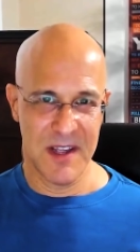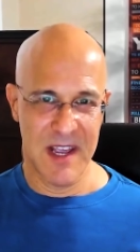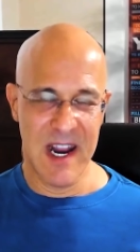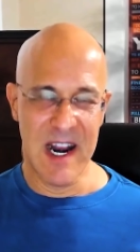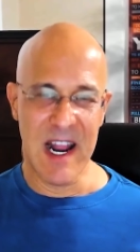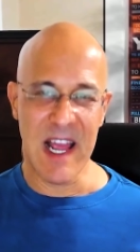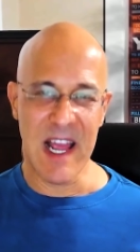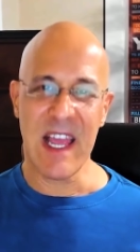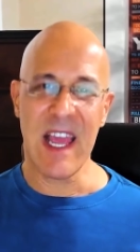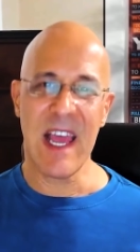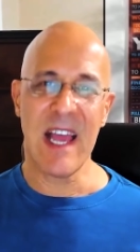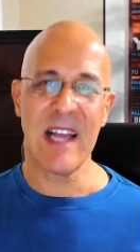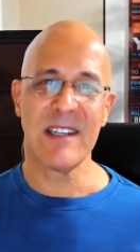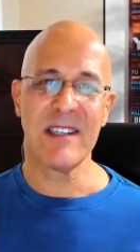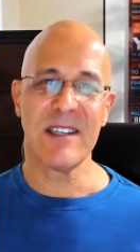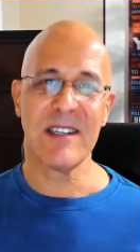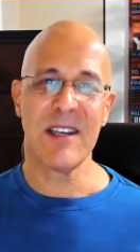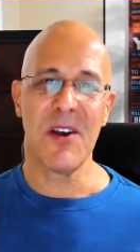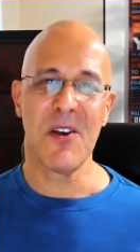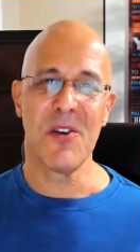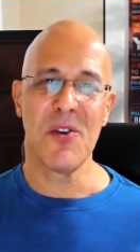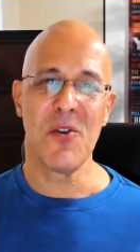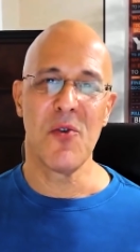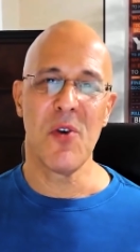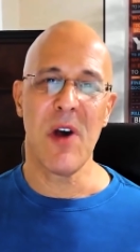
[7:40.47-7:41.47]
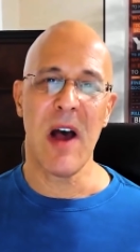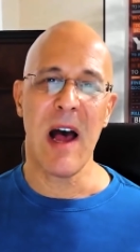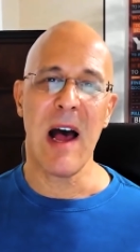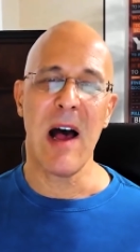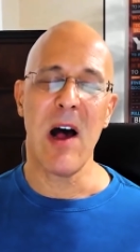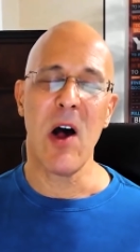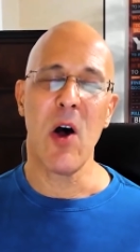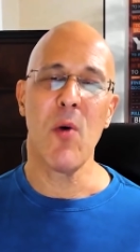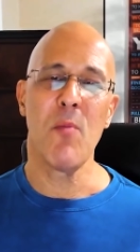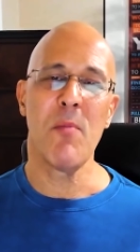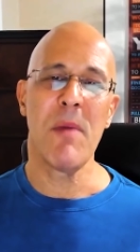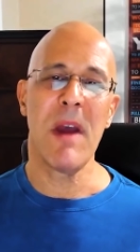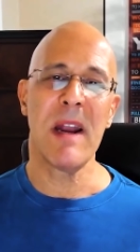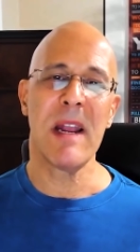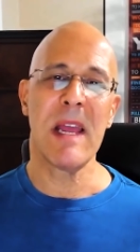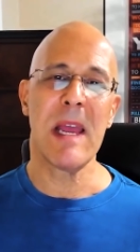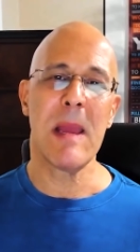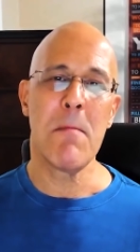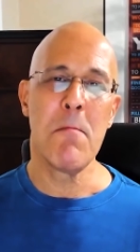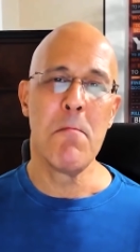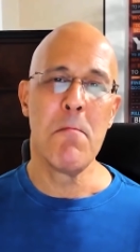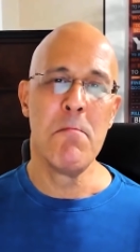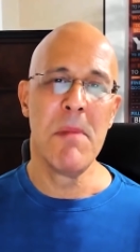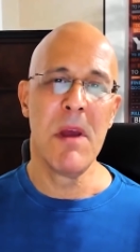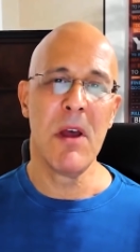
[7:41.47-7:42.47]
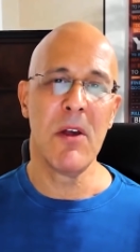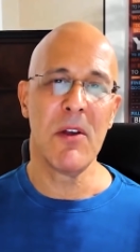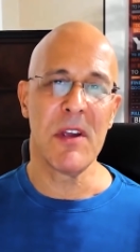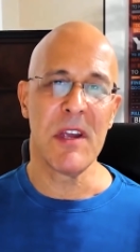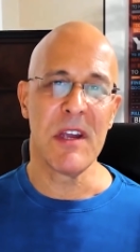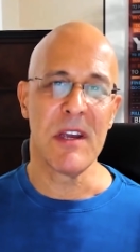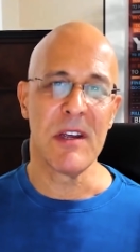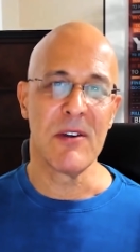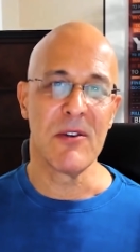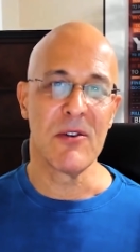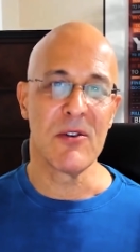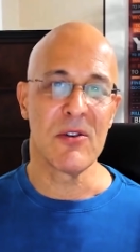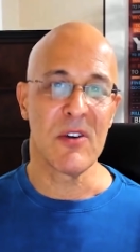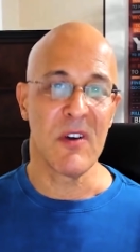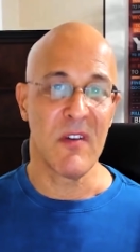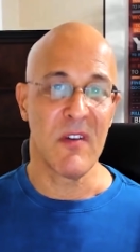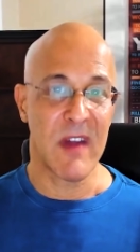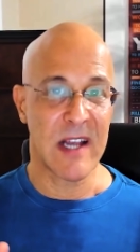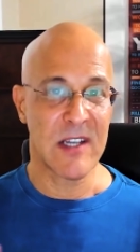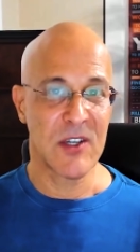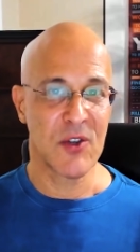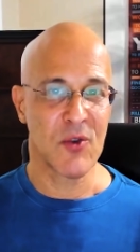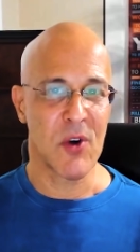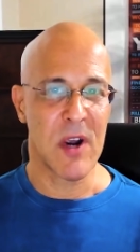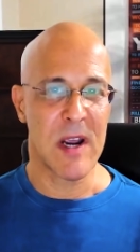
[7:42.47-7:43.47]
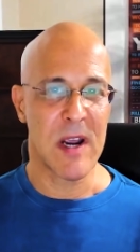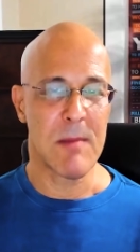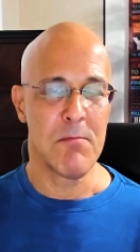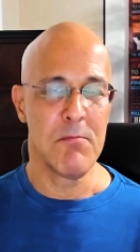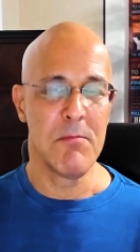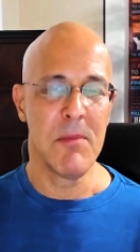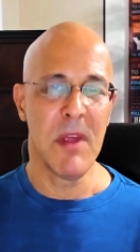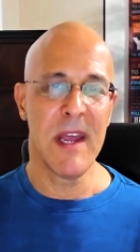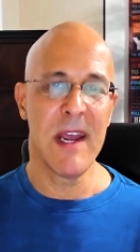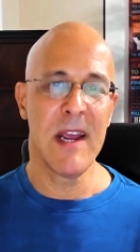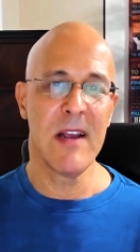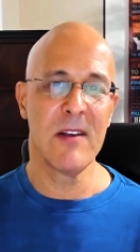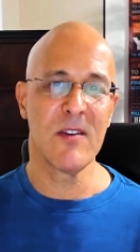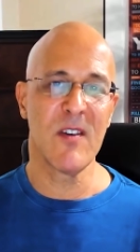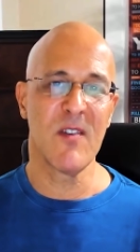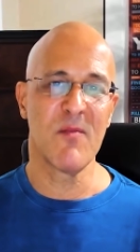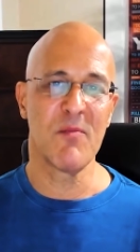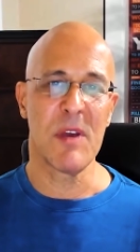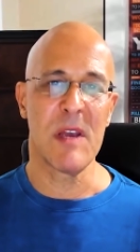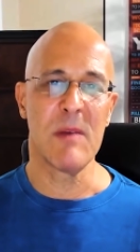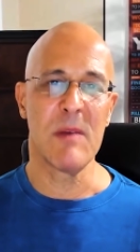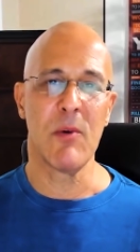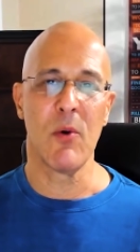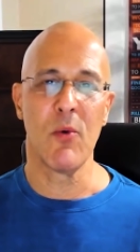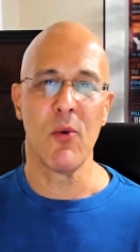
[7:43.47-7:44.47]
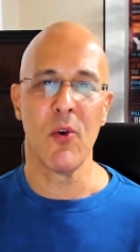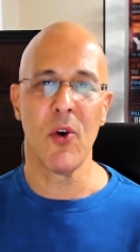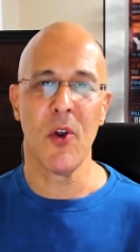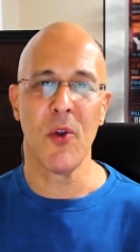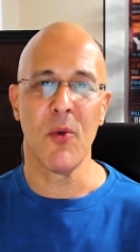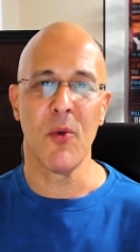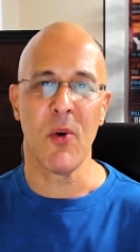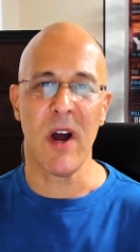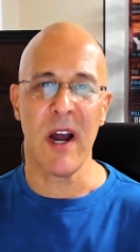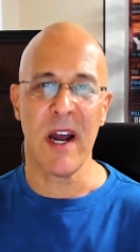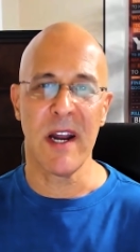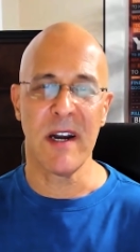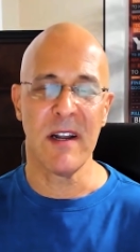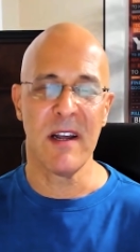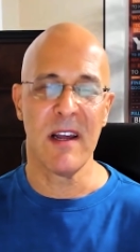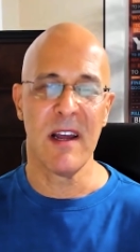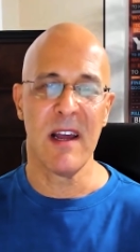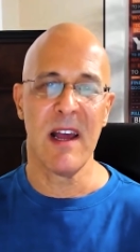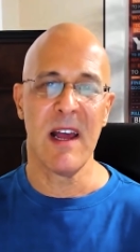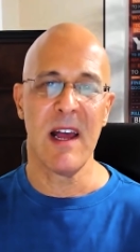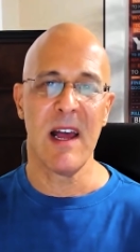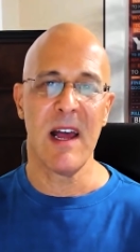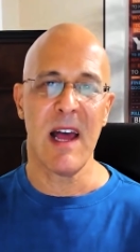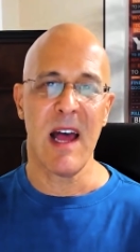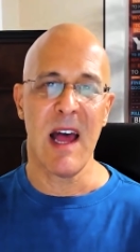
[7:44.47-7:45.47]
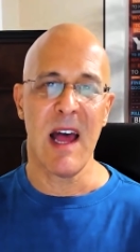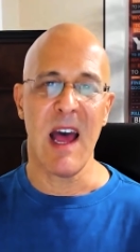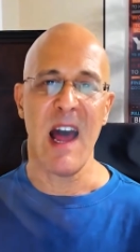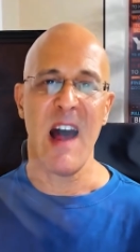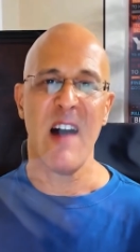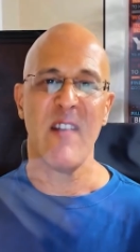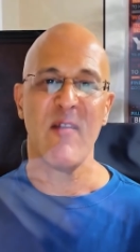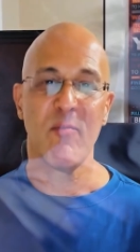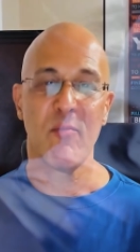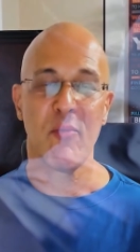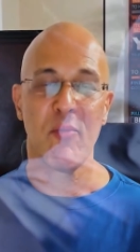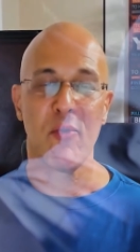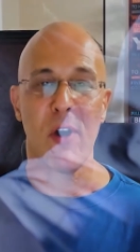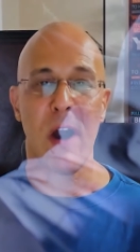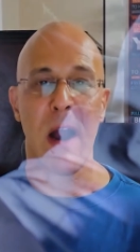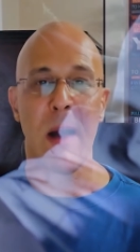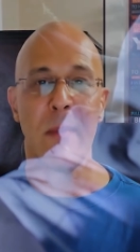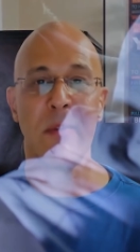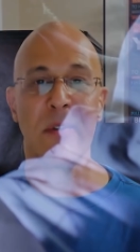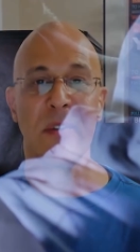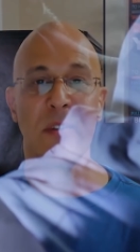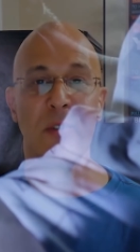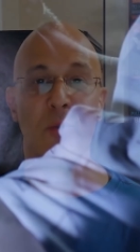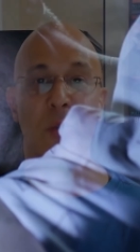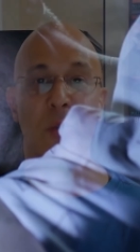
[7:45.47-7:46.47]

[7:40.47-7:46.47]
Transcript: And I can't tell you how many millions, that's right, millions of people worldwide have problems